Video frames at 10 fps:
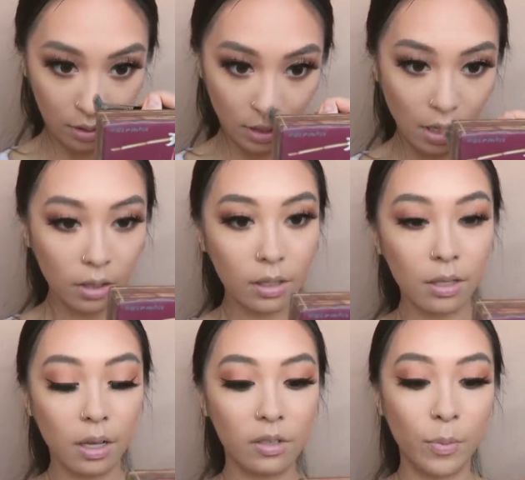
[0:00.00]
down the
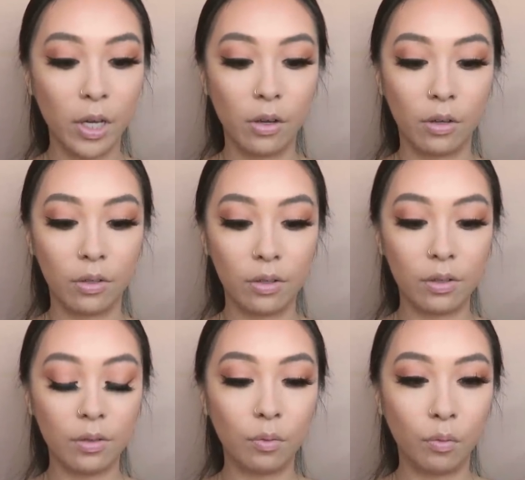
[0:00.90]
sides of my
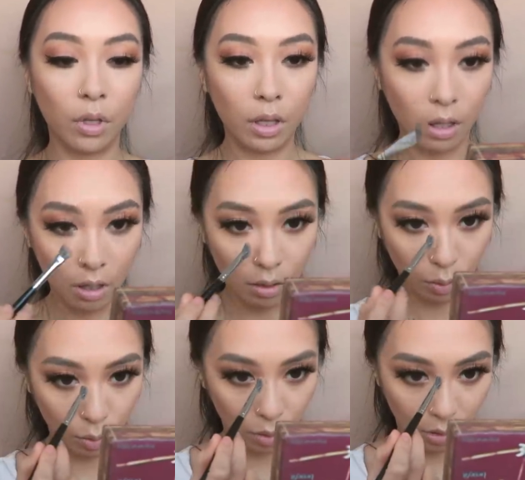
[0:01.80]
nose with the
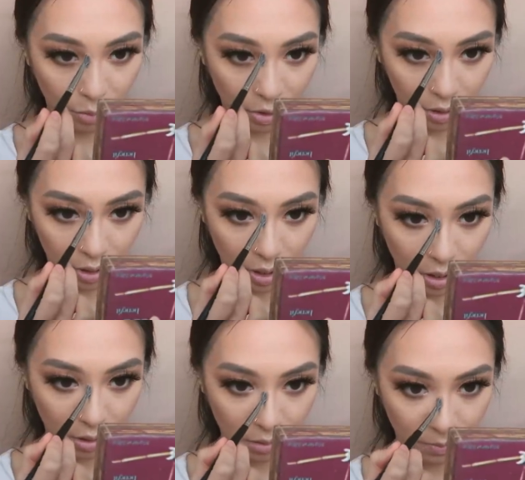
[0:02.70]
Hoola
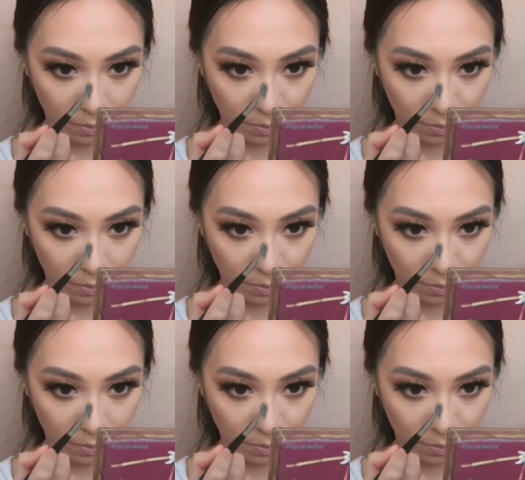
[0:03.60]
bronzer.